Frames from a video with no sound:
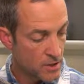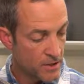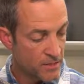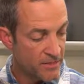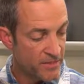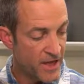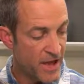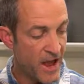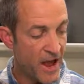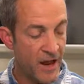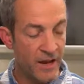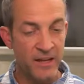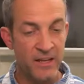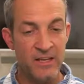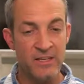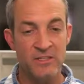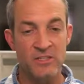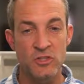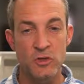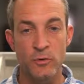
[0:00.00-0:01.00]
That
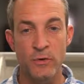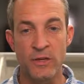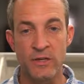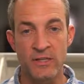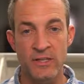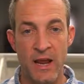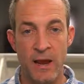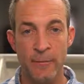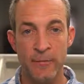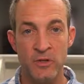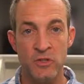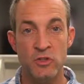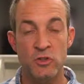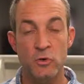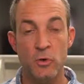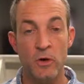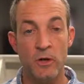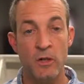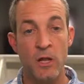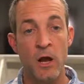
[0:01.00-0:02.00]
is doing damage
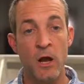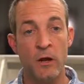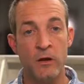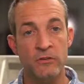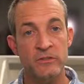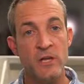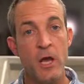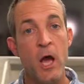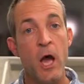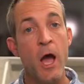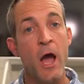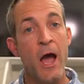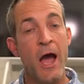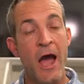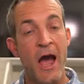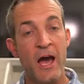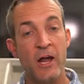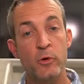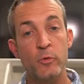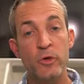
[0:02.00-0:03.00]
to our lungs.
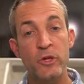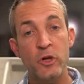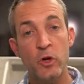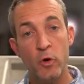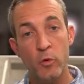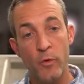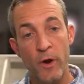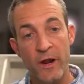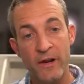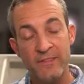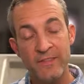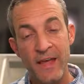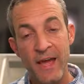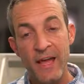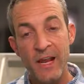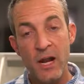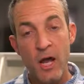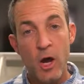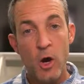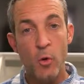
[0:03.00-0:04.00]
How do we correct
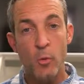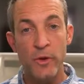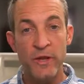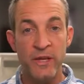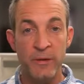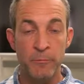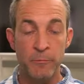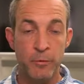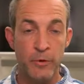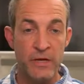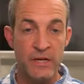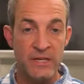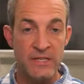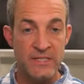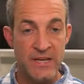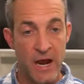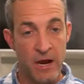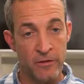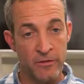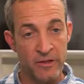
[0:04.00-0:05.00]
that? We can bring
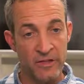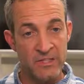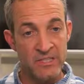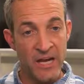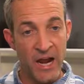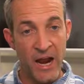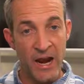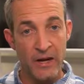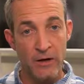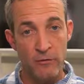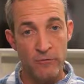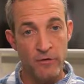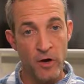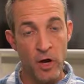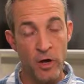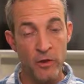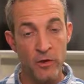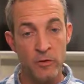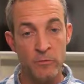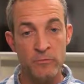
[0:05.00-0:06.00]
down the tidal
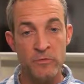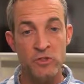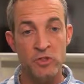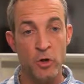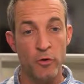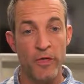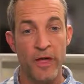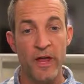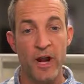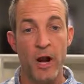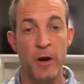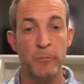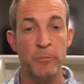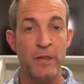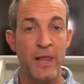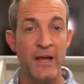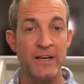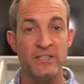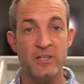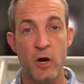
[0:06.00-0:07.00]
volume so that our
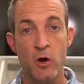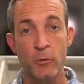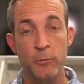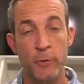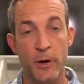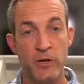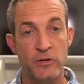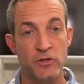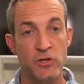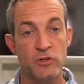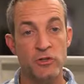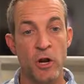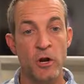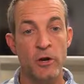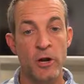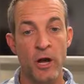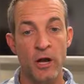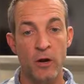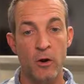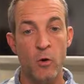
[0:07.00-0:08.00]
plateau pressures are
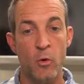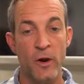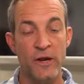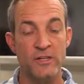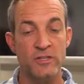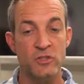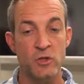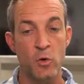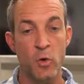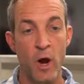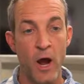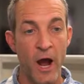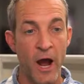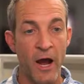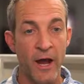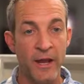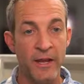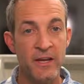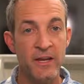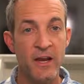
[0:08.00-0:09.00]
not quite so
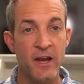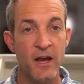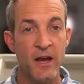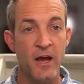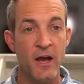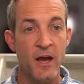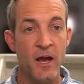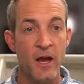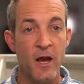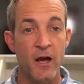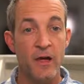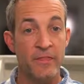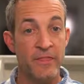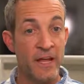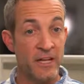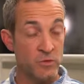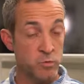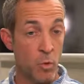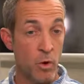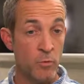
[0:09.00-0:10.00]
high.
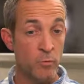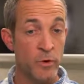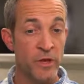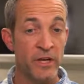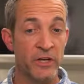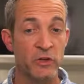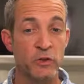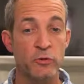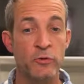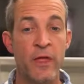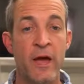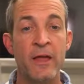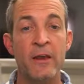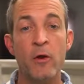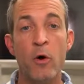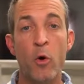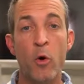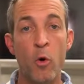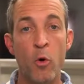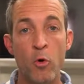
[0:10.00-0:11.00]
That's one way to do that.
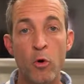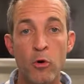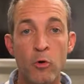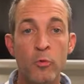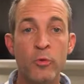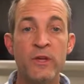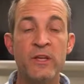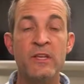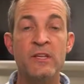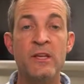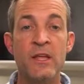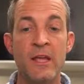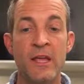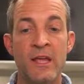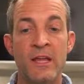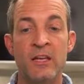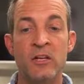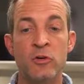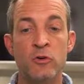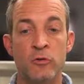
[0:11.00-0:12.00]
Or we can
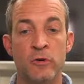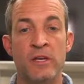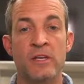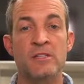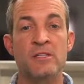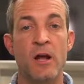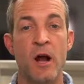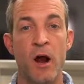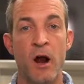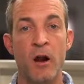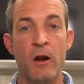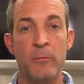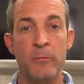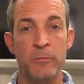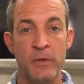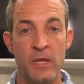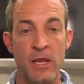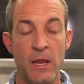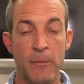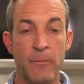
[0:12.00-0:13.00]
increase our
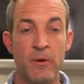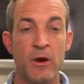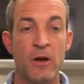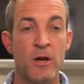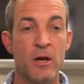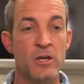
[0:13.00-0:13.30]
PEEP.